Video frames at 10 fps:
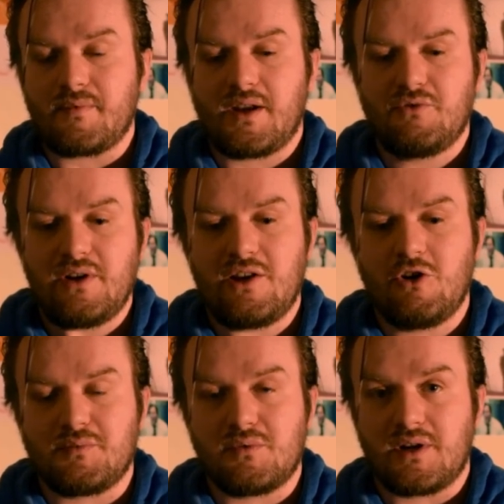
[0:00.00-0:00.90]
I really
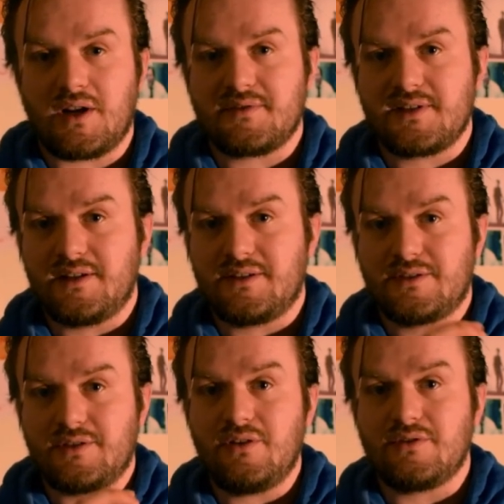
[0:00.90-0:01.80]
hope that what I've
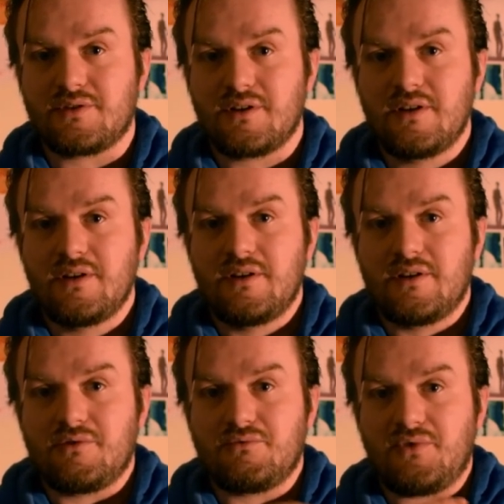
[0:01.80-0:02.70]
said does
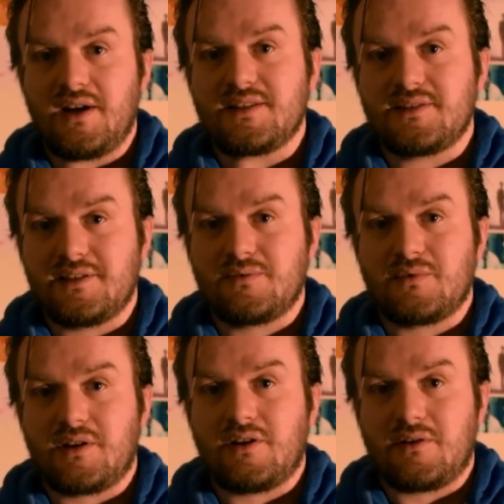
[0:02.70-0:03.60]
resonate
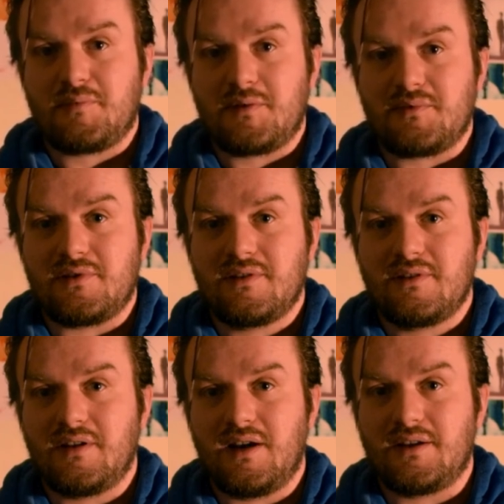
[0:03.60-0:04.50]
with a lot of people
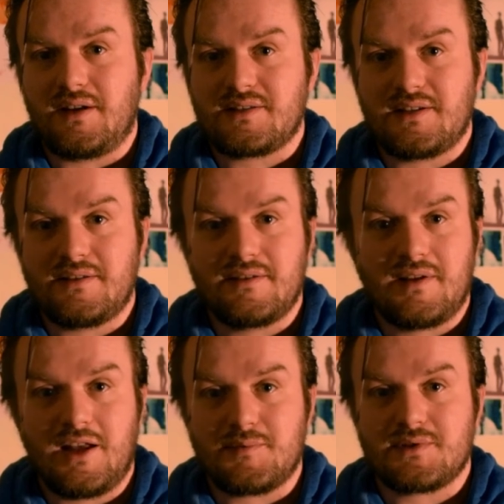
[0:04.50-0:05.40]
and actually
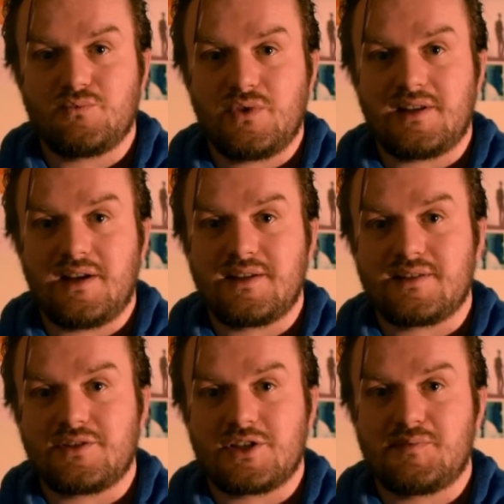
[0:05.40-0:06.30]
helps them realize
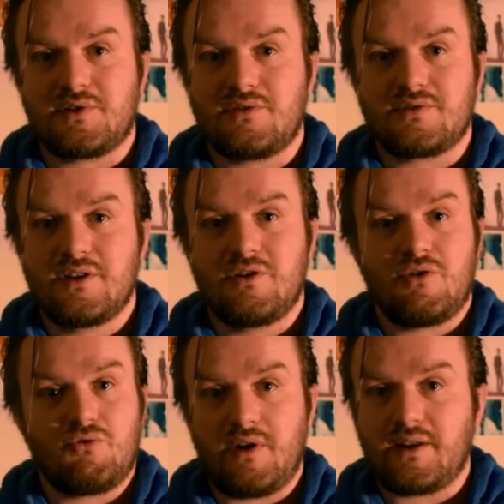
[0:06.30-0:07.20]
that just because
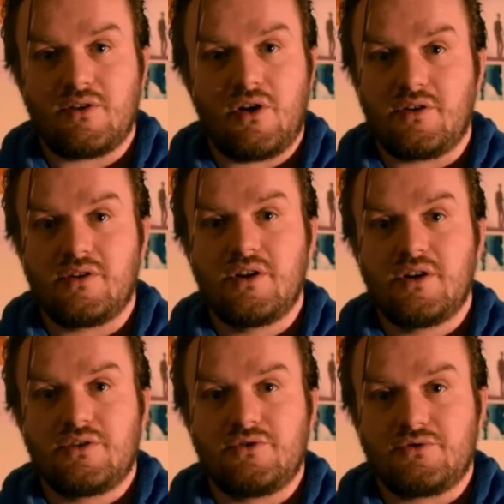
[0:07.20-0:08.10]
right now
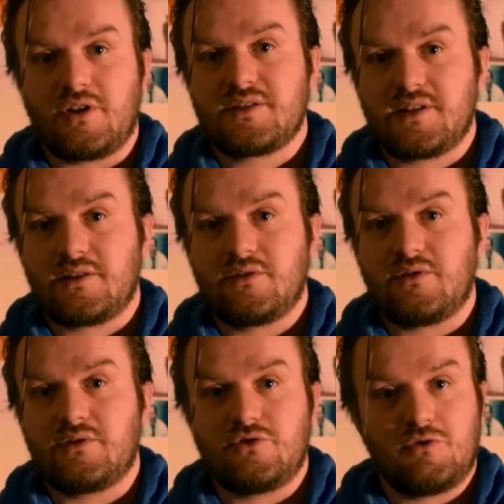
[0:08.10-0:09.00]
you're not sitting
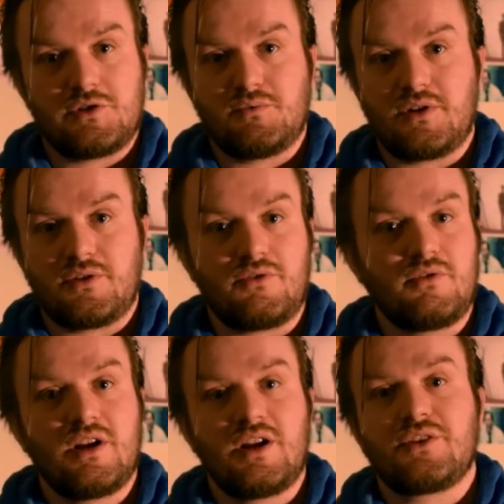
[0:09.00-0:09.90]
and doing what you want to
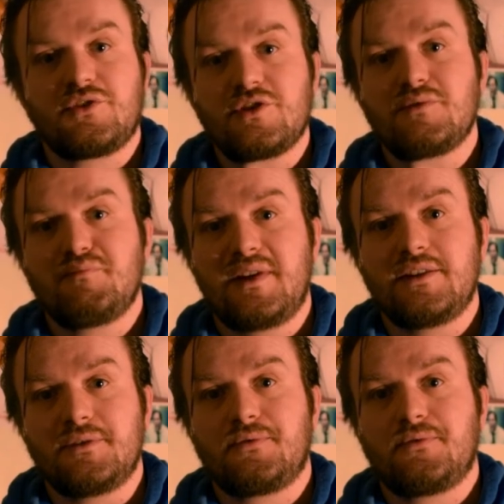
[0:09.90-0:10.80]
do doesn't
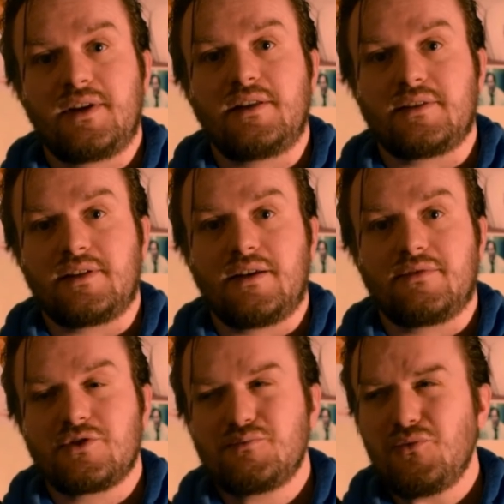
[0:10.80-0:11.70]
mean you've failed at life.
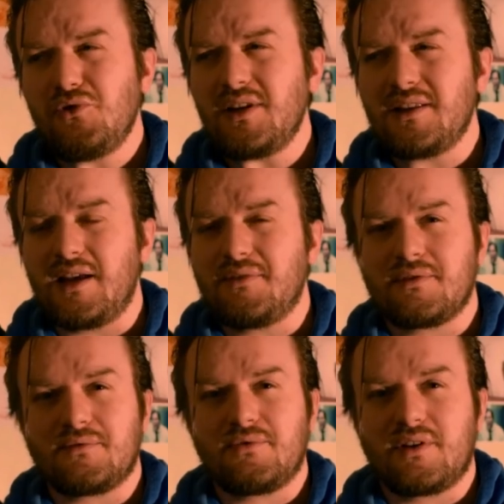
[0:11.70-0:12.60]
There's more to life
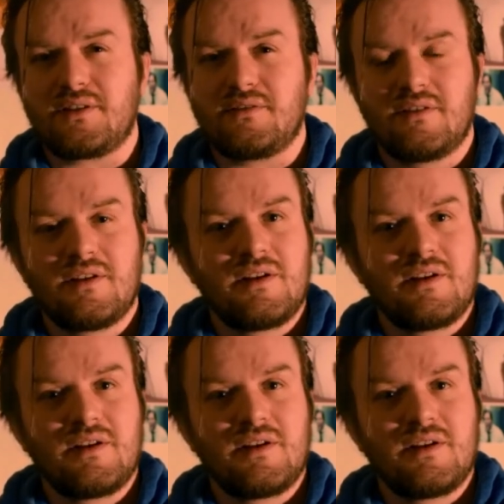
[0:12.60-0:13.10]
than friggin'